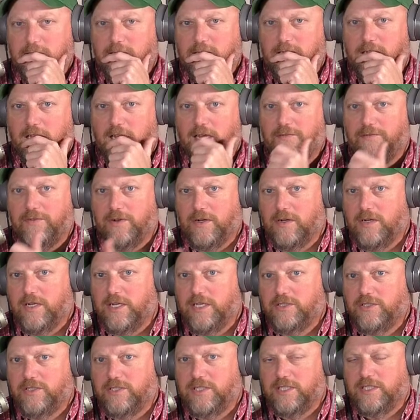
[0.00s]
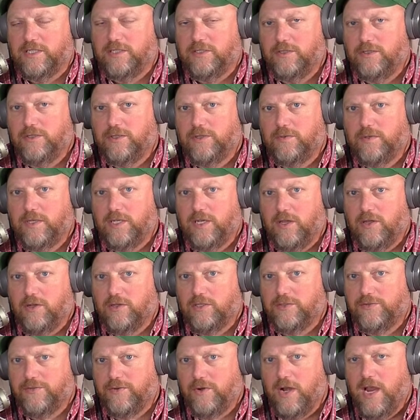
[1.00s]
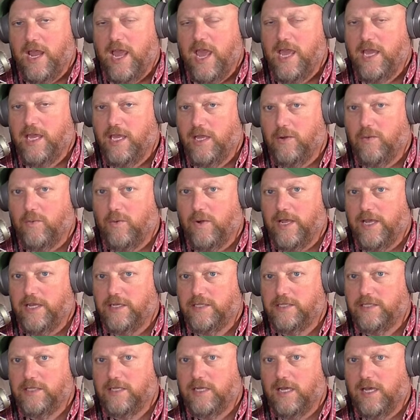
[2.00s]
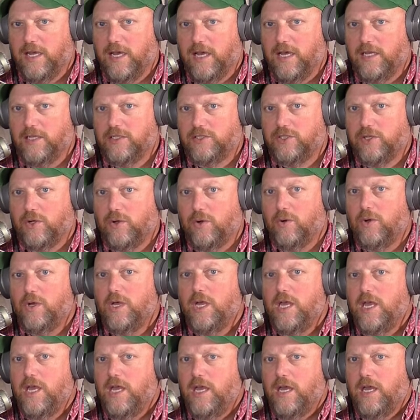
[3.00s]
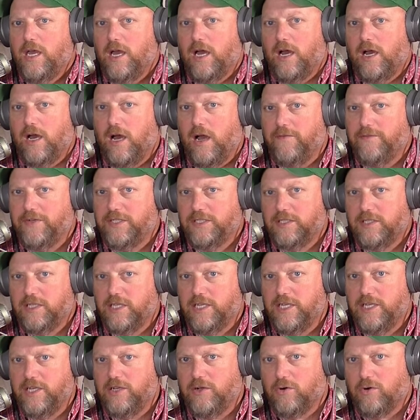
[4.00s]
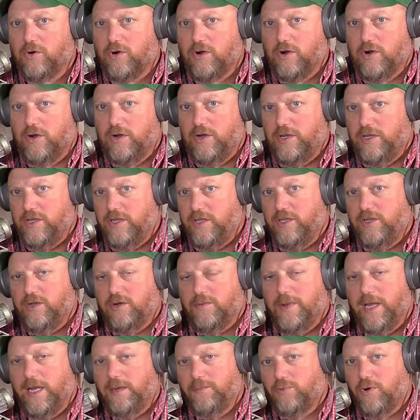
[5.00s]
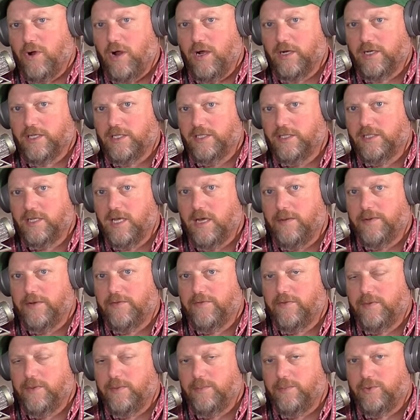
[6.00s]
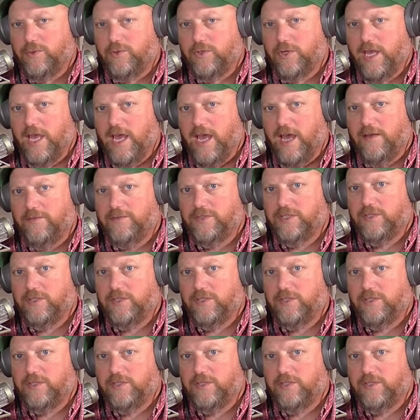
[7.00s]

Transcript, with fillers: Yeah, very interesting. Two to three dollars for hanging weight. Uh, so, uh, obviously, your your main product is coming from the bull calves.